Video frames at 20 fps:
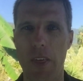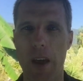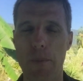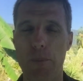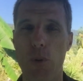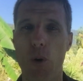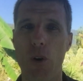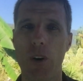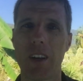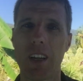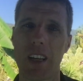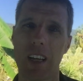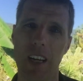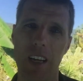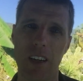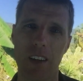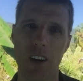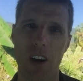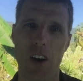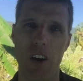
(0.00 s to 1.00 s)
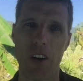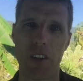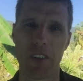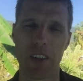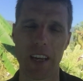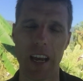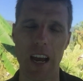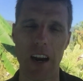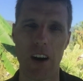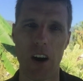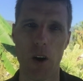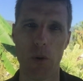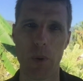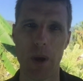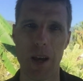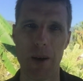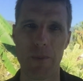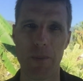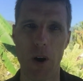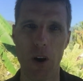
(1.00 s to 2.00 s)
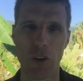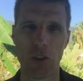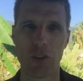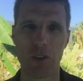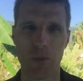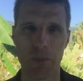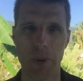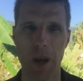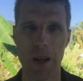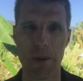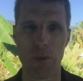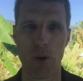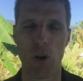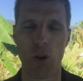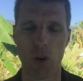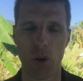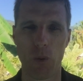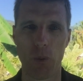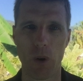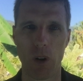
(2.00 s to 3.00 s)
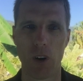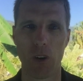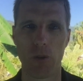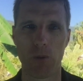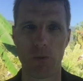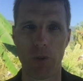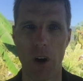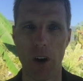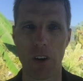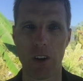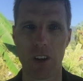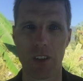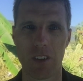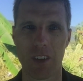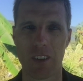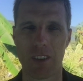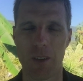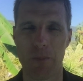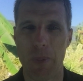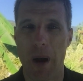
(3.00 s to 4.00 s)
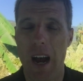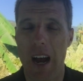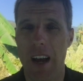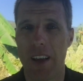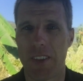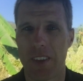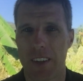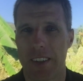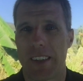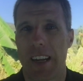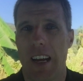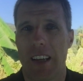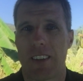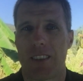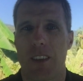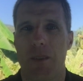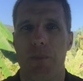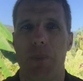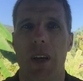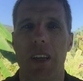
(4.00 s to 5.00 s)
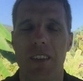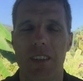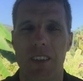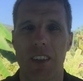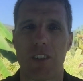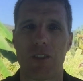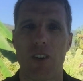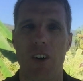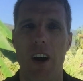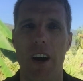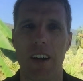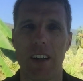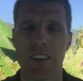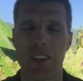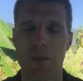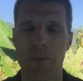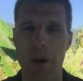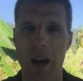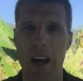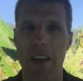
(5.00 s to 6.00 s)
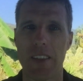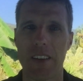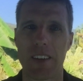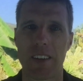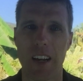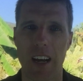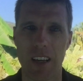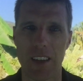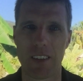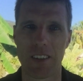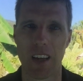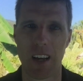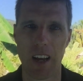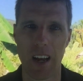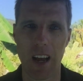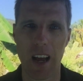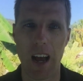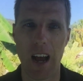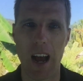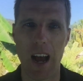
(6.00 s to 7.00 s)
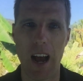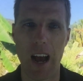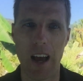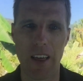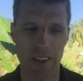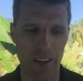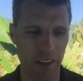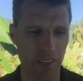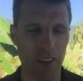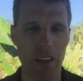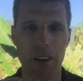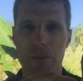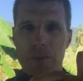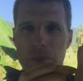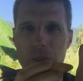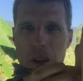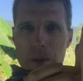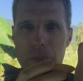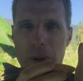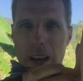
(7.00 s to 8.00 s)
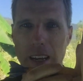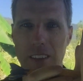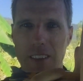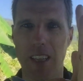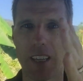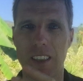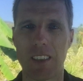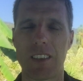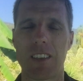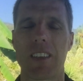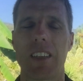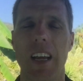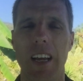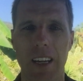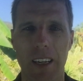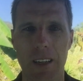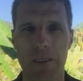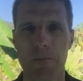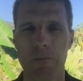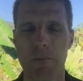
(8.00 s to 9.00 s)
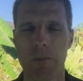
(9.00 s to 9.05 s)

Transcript: That pointy end on the arrow where most people will focus. It's the part that does the business, right? It's the part that does that makes things stick.